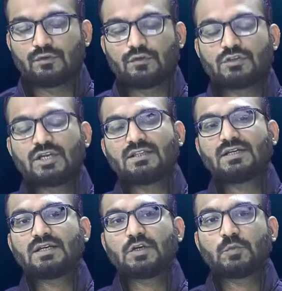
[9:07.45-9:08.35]
So take the
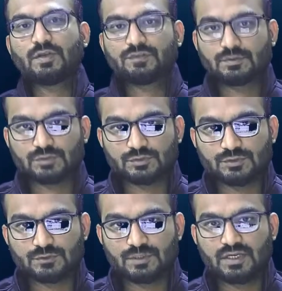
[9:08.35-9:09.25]
Unacademy Plus
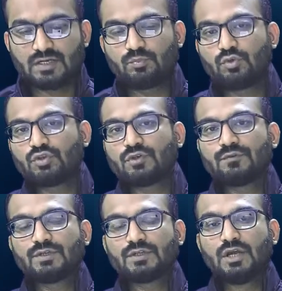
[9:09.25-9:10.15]
subscription today and put your
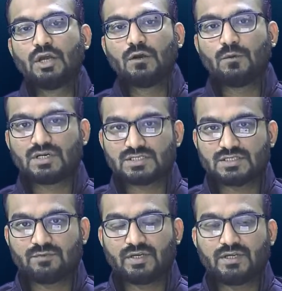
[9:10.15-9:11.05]
feet one
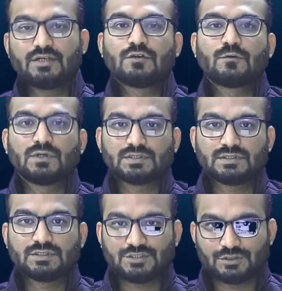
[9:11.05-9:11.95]
step ahead towards
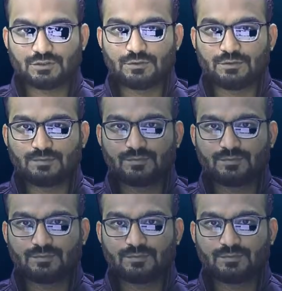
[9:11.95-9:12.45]
reaching your goal.